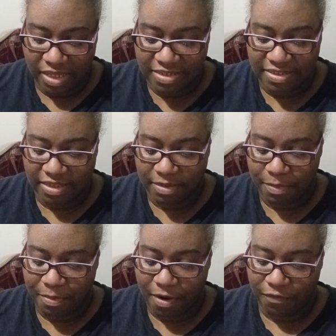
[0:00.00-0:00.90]
Set them
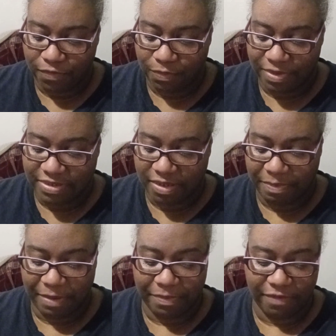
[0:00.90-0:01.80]
apart from the rest of
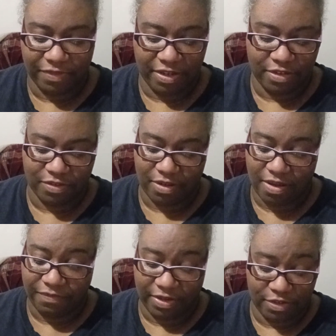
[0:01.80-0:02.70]
the people
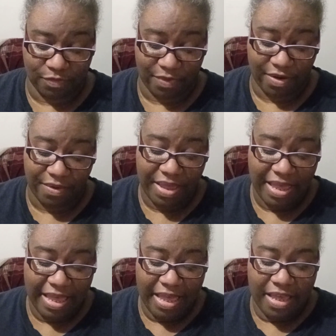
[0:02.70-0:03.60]
of Israel,
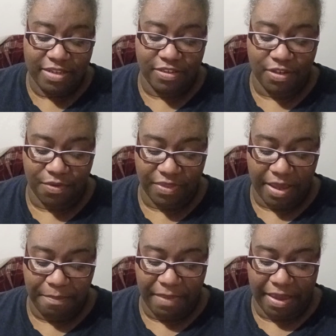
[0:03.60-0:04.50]
so
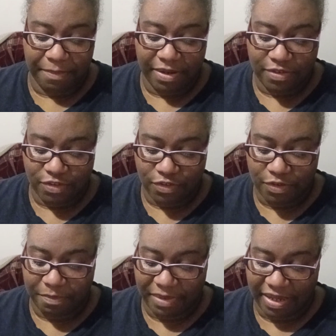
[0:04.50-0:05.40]
they may minister
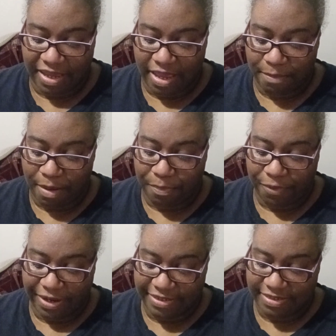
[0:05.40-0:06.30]
to me and my
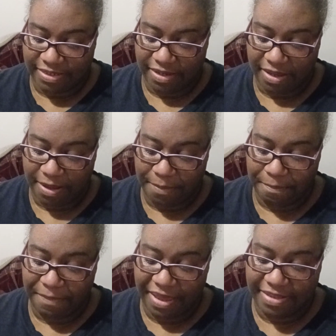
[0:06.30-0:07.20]
priests.
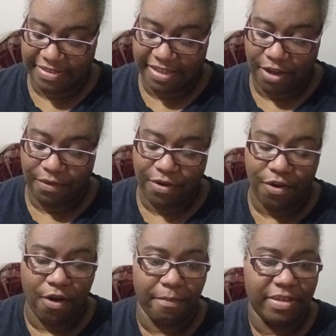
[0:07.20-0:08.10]
Make sacred
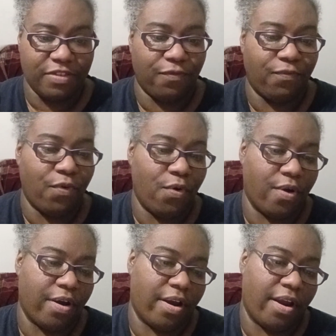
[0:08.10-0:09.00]
garments
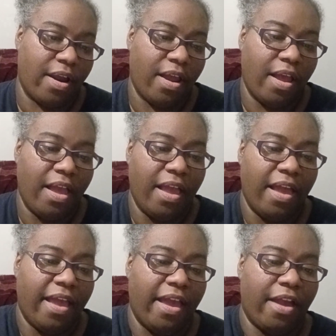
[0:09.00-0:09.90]
for
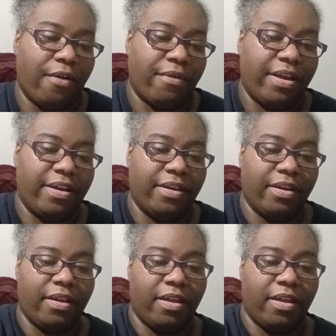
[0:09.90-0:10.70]
Aaron